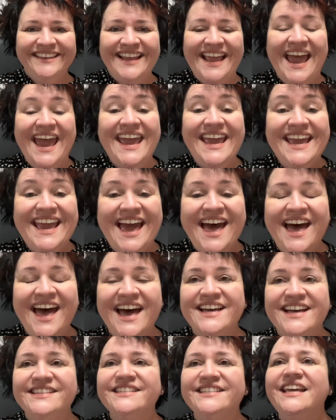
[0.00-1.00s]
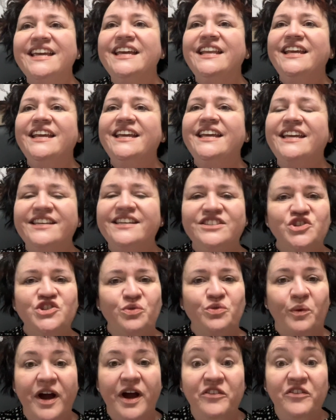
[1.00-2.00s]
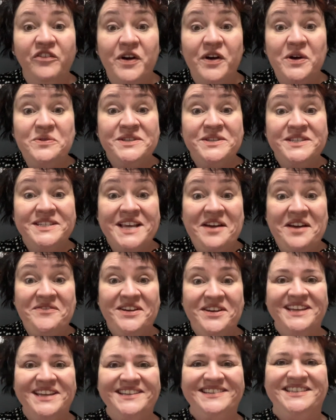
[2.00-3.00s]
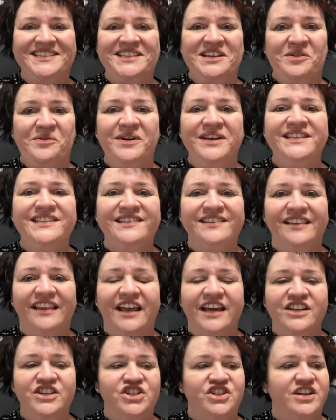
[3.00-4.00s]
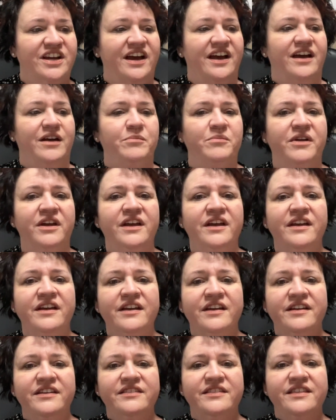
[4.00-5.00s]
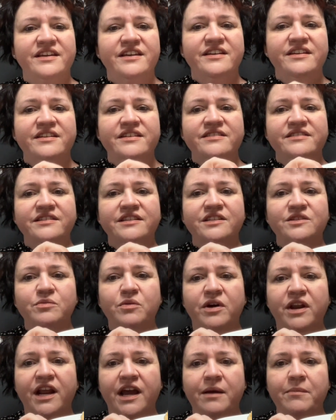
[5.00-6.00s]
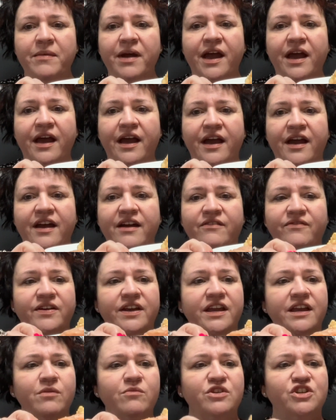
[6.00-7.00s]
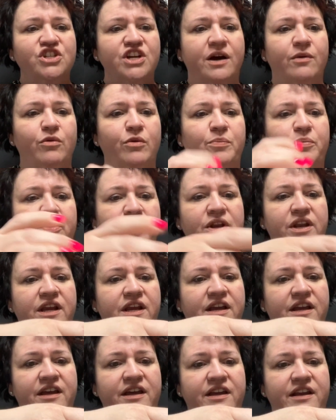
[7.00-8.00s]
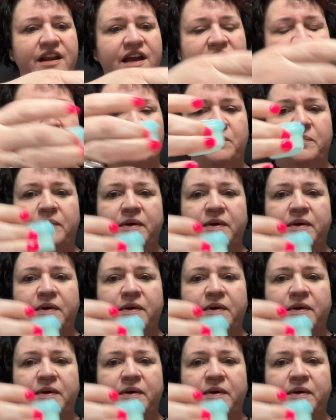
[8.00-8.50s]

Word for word: Hey guys, it is 12.07, so it's lunchtime. This is what I'm having, which I will put in a